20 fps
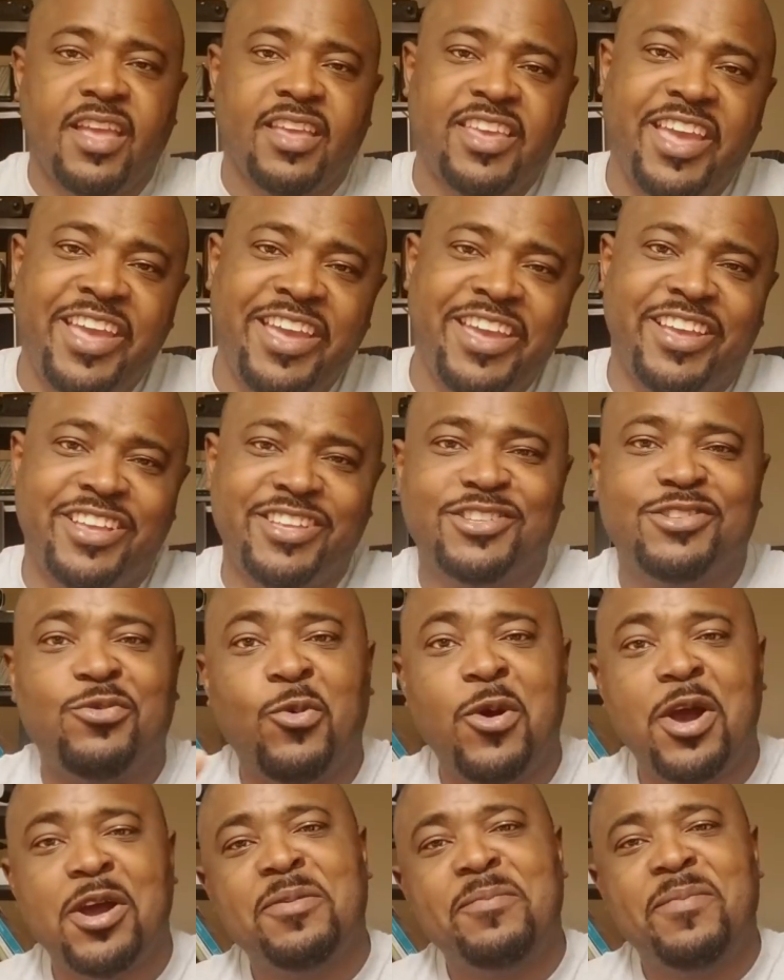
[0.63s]
Kings,
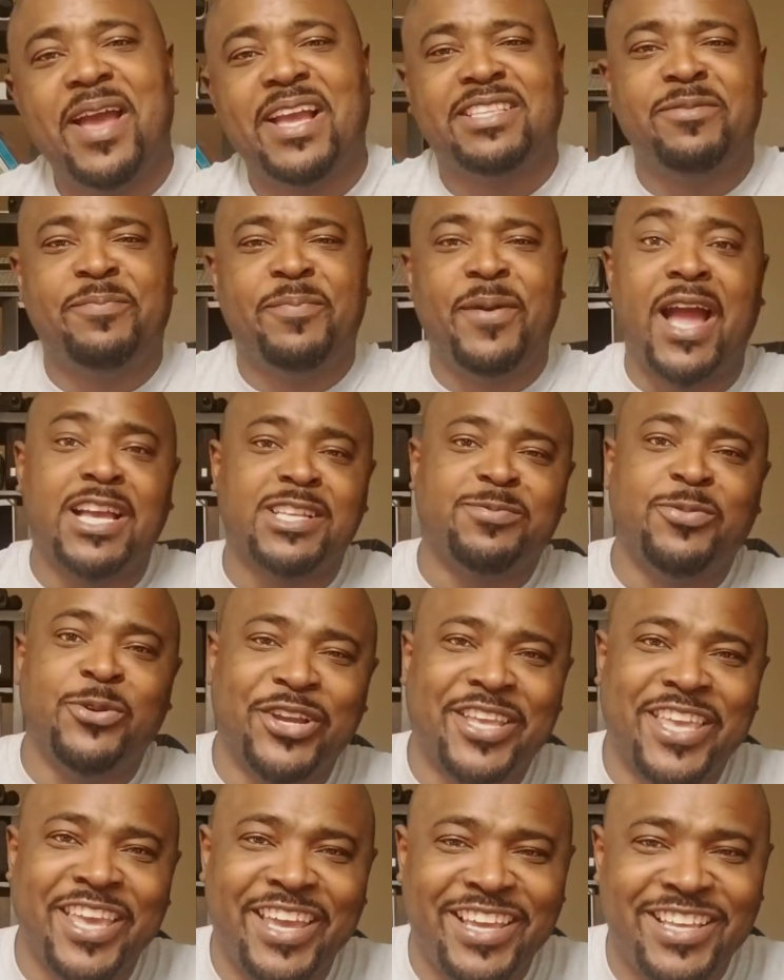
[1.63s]
welcome back to
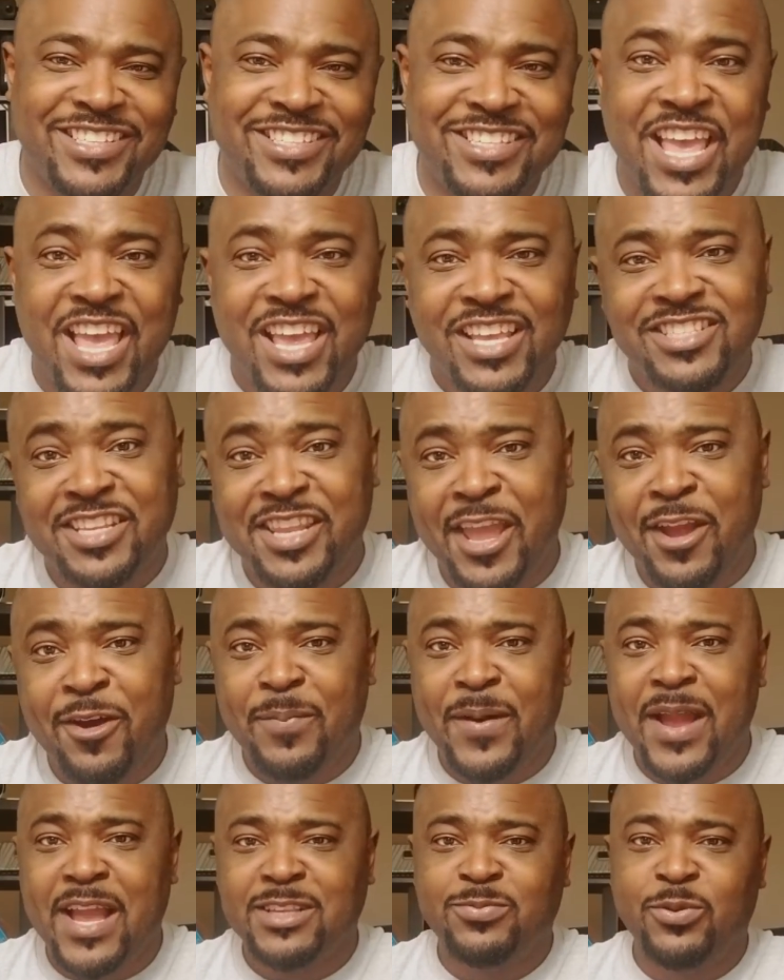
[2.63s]
Passport Kings. Today on
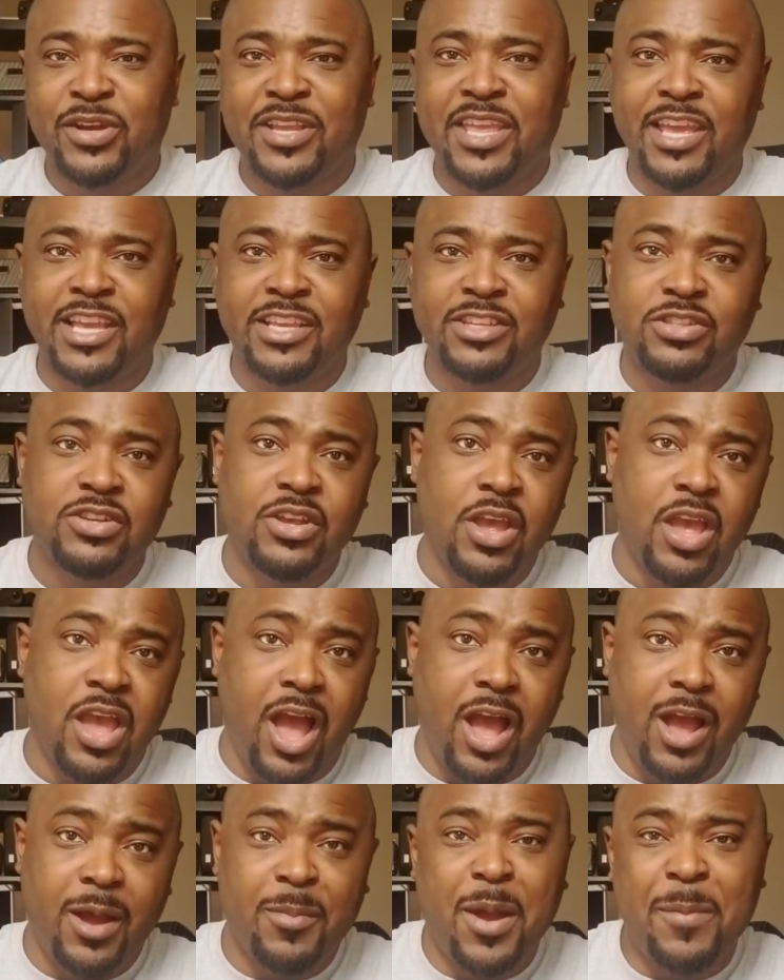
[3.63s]
Passport Kings,
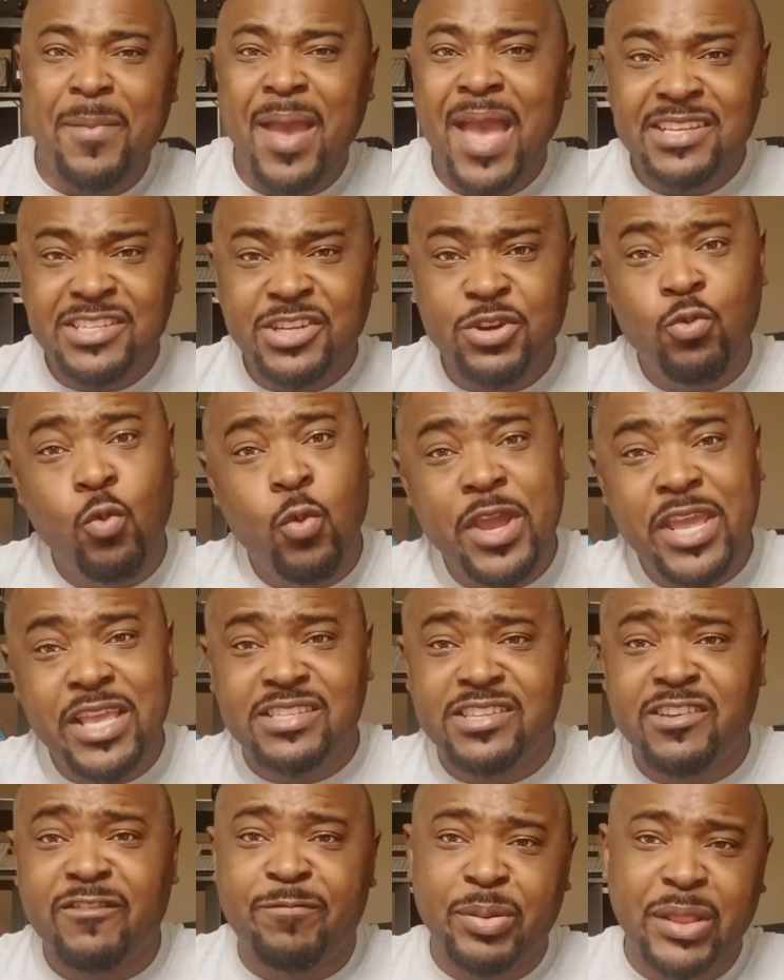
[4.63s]
um, imagine
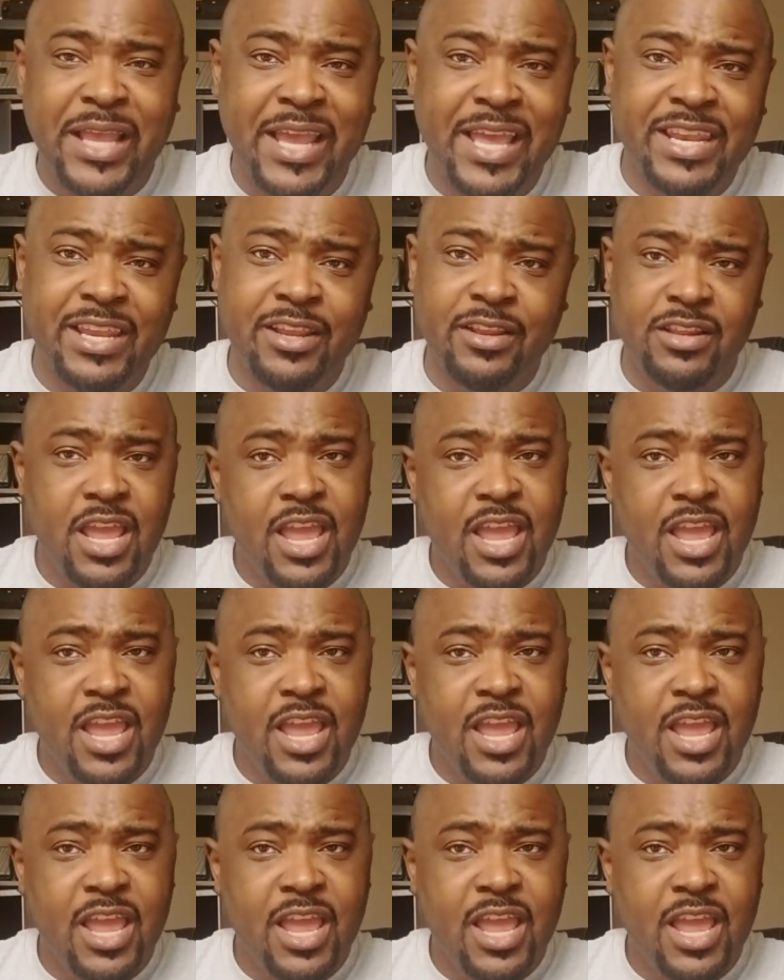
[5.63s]
weeks of planning,